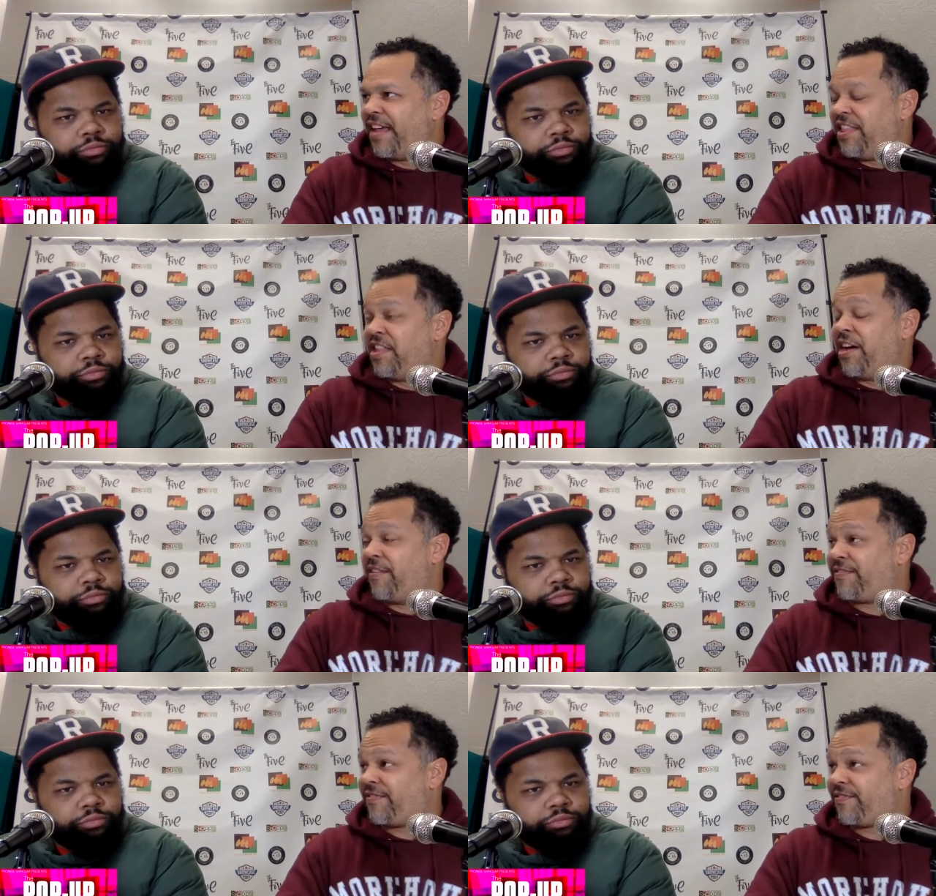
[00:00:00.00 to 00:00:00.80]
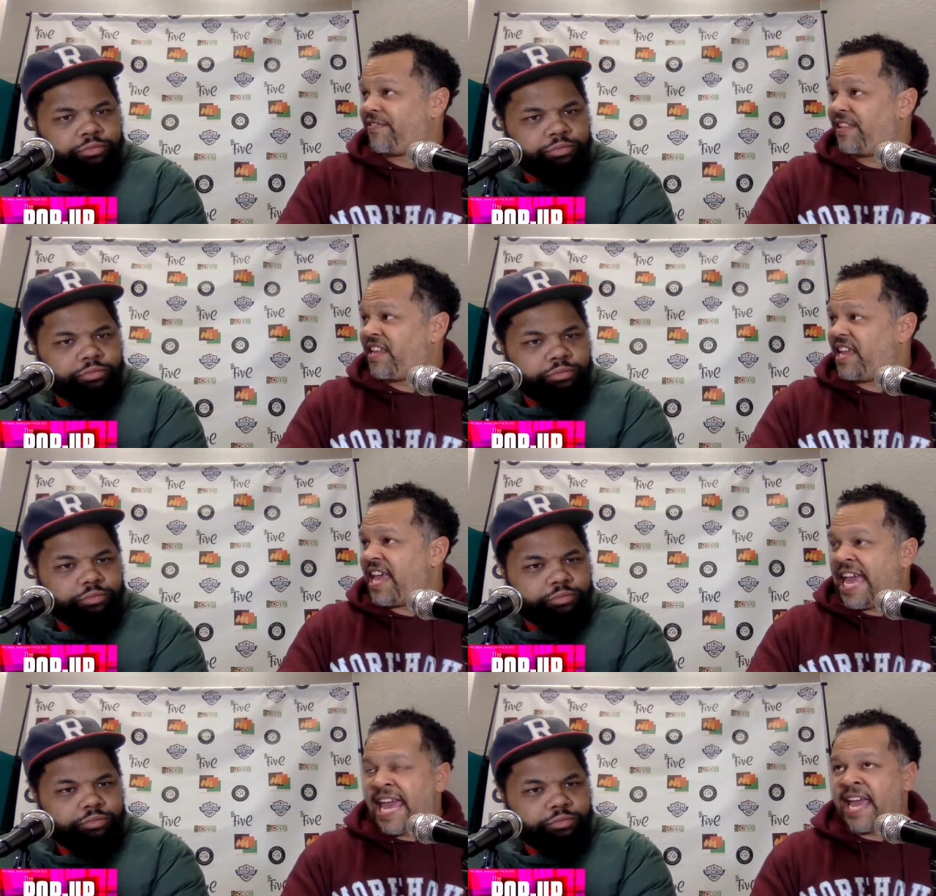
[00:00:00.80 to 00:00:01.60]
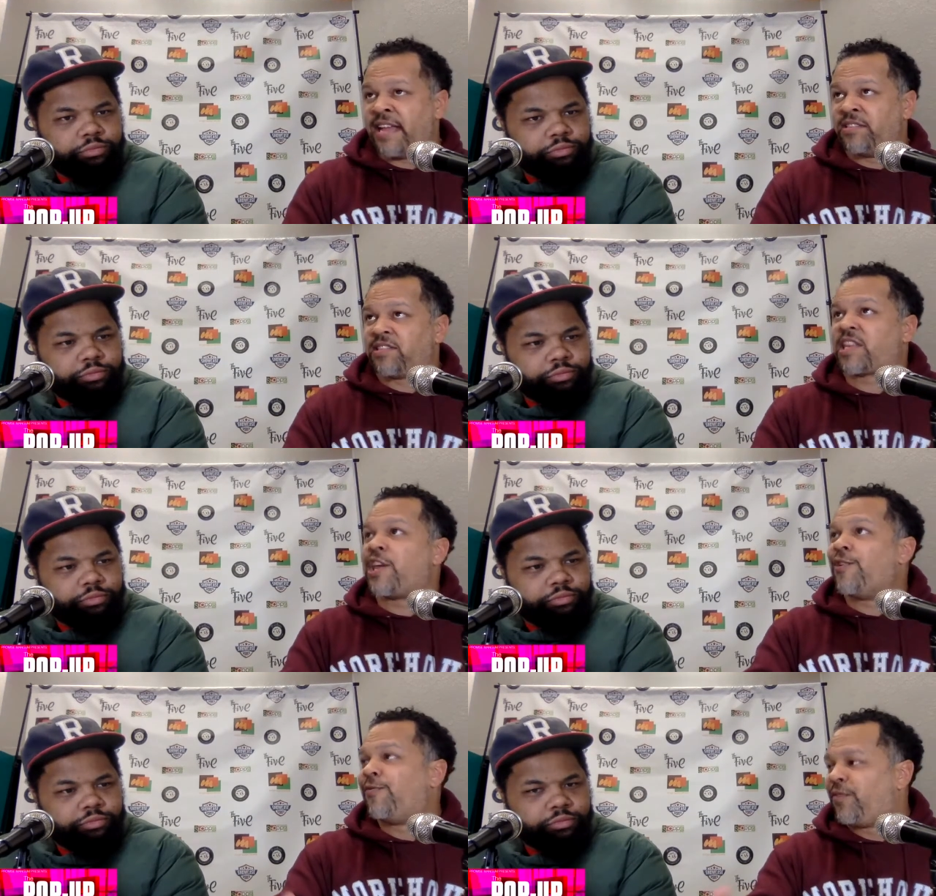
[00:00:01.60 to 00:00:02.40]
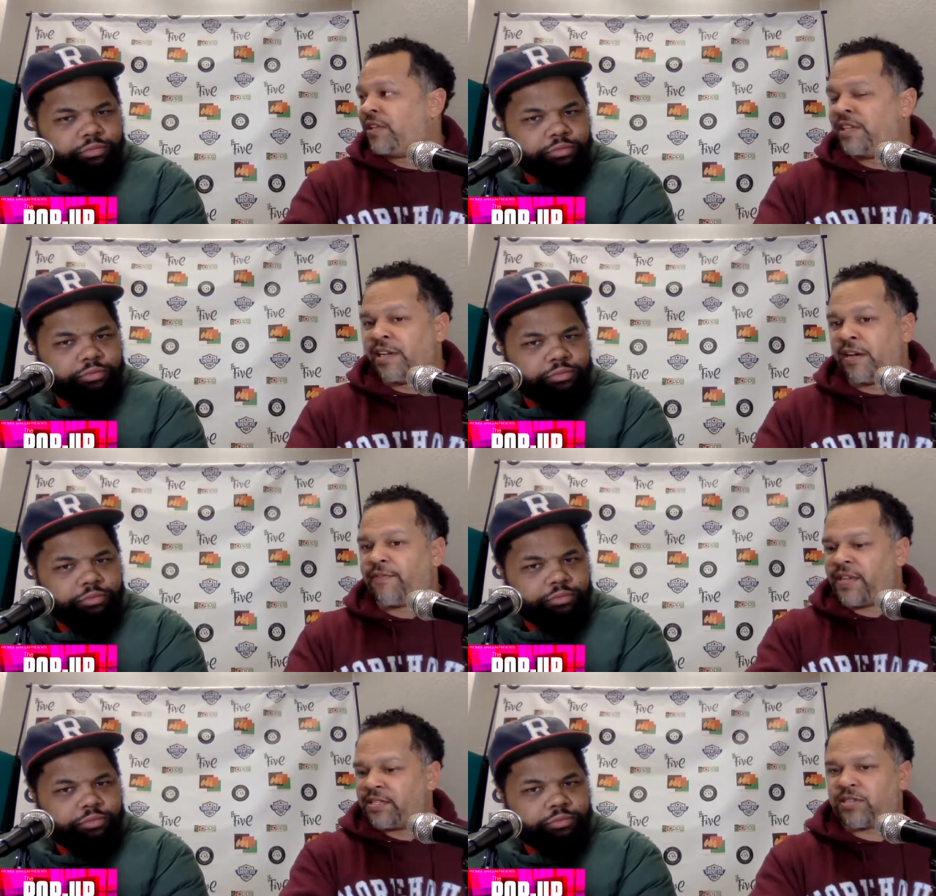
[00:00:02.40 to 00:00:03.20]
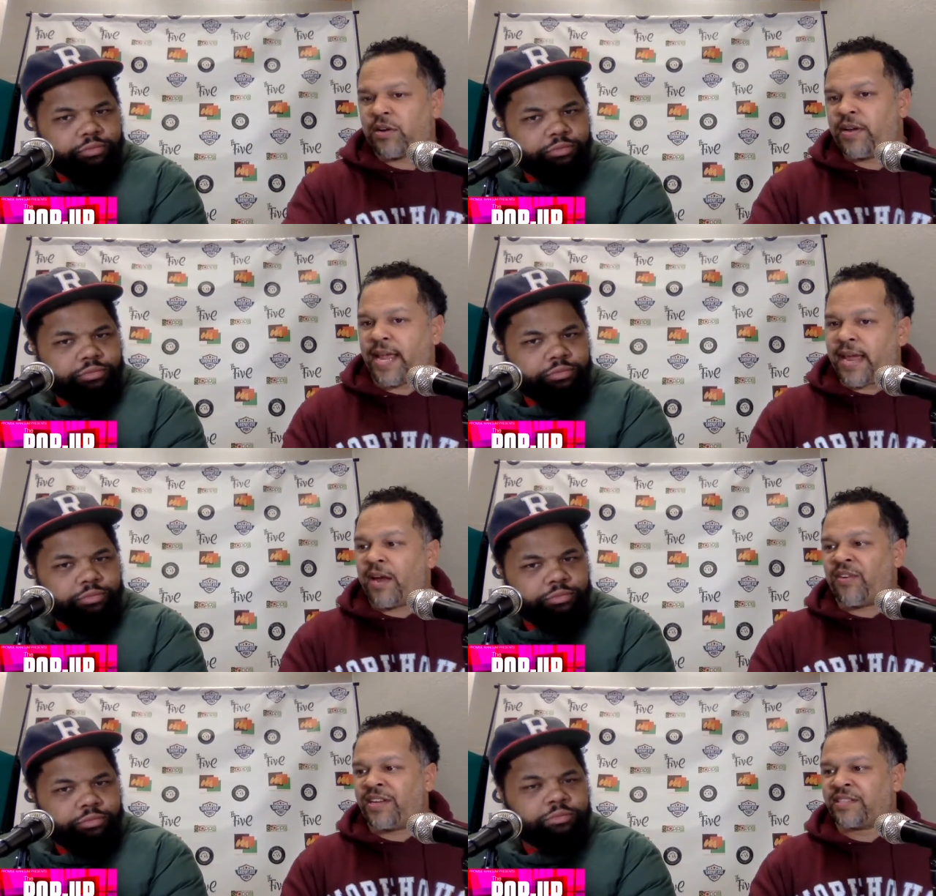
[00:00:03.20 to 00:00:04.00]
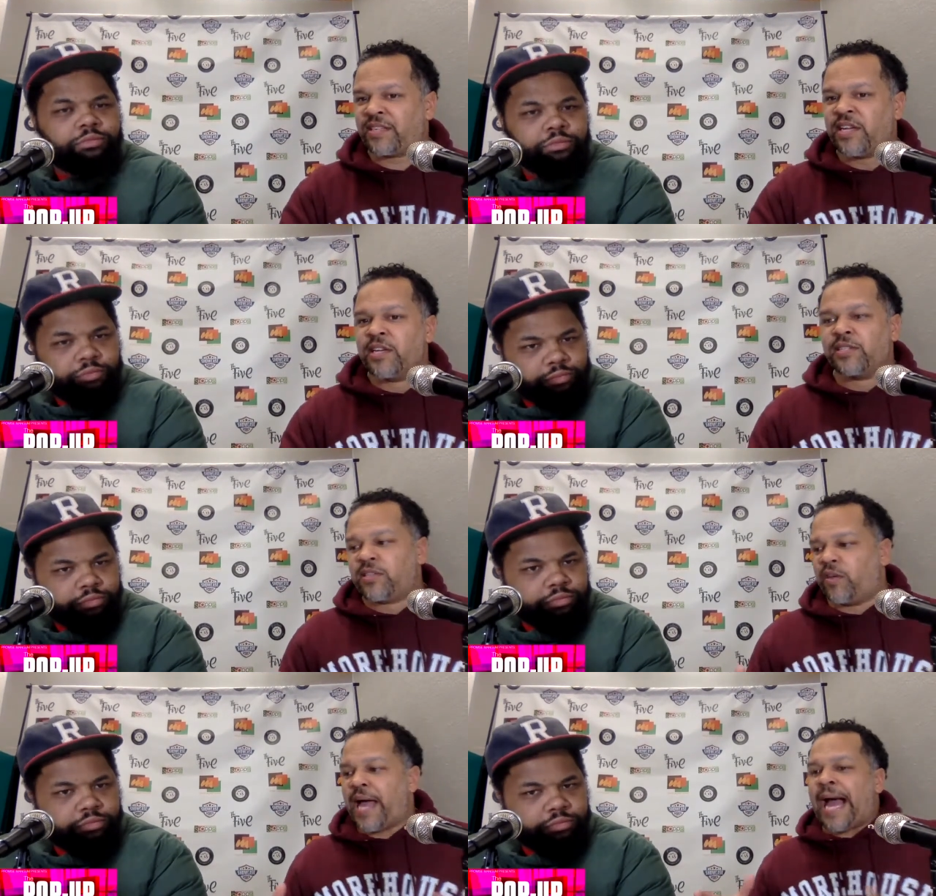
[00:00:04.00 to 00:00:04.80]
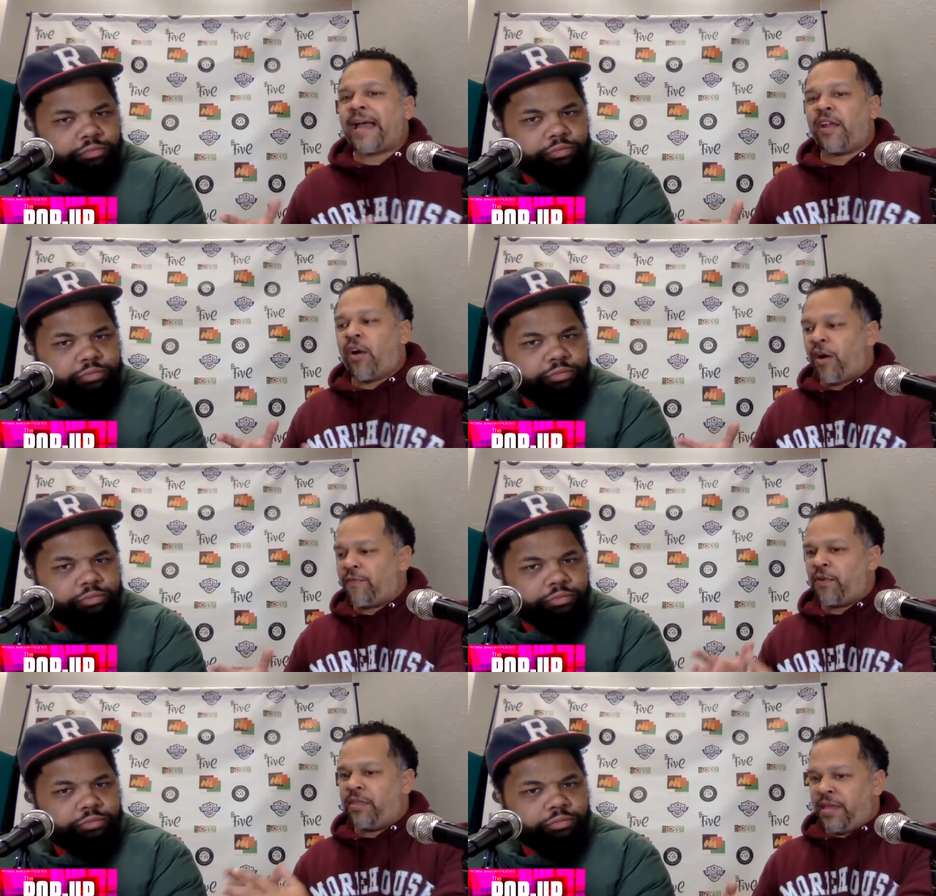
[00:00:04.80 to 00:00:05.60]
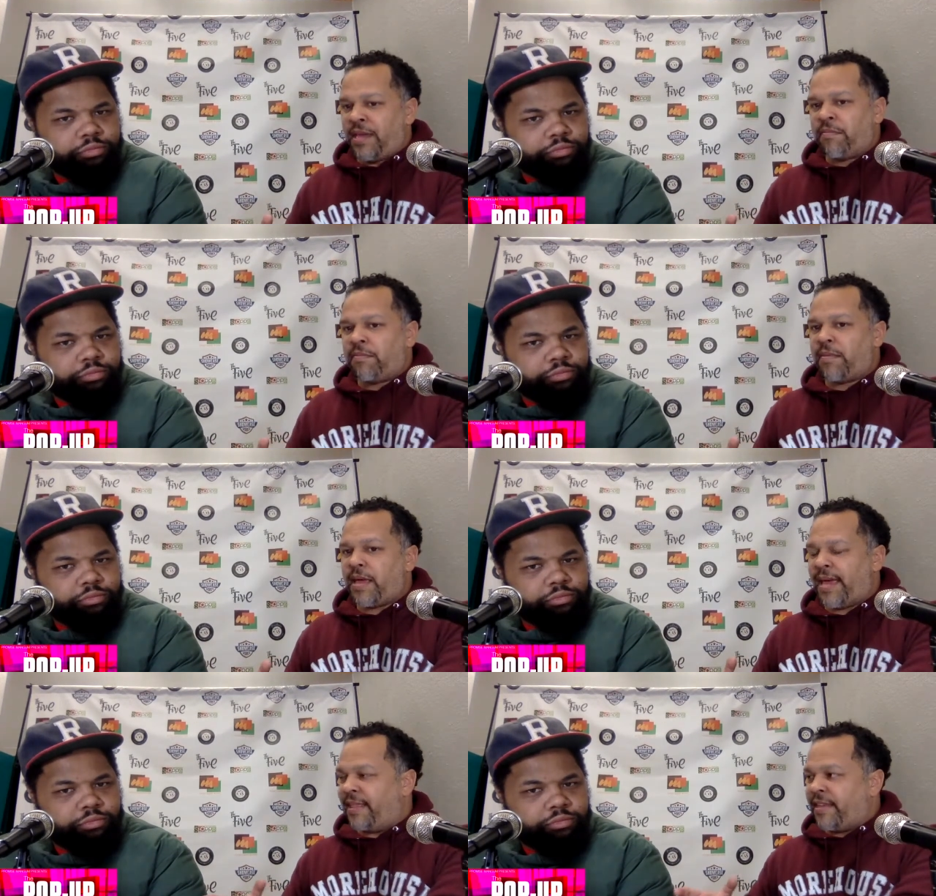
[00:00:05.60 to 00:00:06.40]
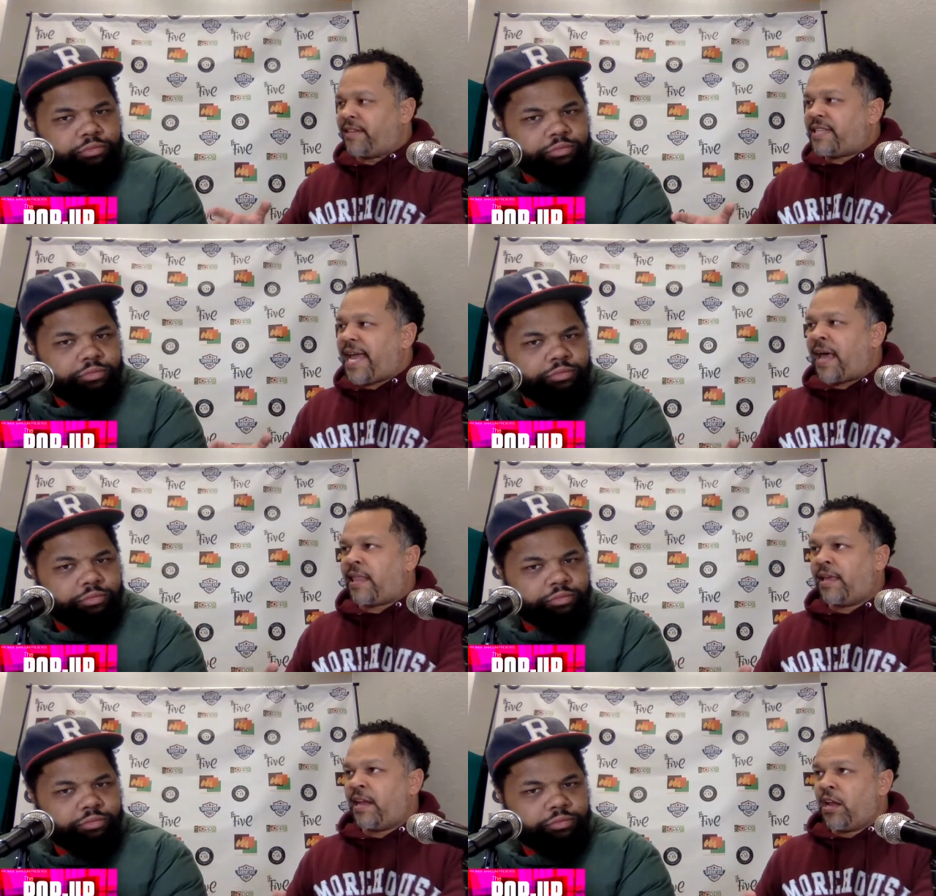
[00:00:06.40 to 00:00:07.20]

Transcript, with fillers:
Speaker 1: enough and skillful enough in certain areas mm-hmm. so that I could offer them and their talent